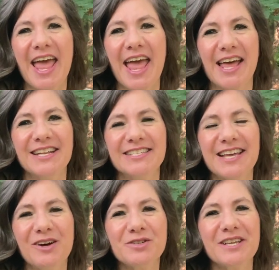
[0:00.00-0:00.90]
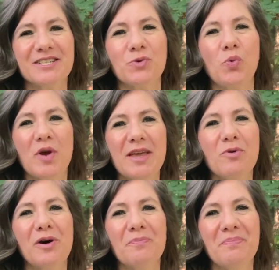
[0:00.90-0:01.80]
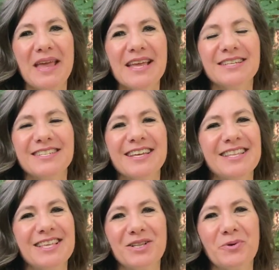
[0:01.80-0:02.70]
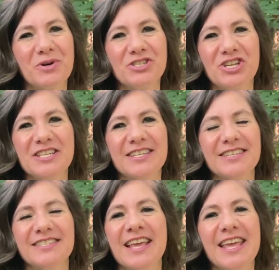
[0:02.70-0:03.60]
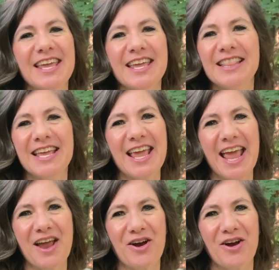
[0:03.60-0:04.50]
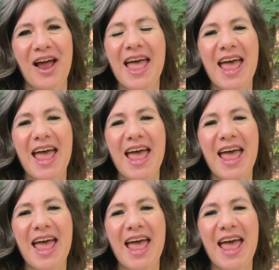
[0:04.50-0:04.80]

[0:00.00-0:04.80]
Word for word: And it tells us we will meet the Lord Jesus in the air,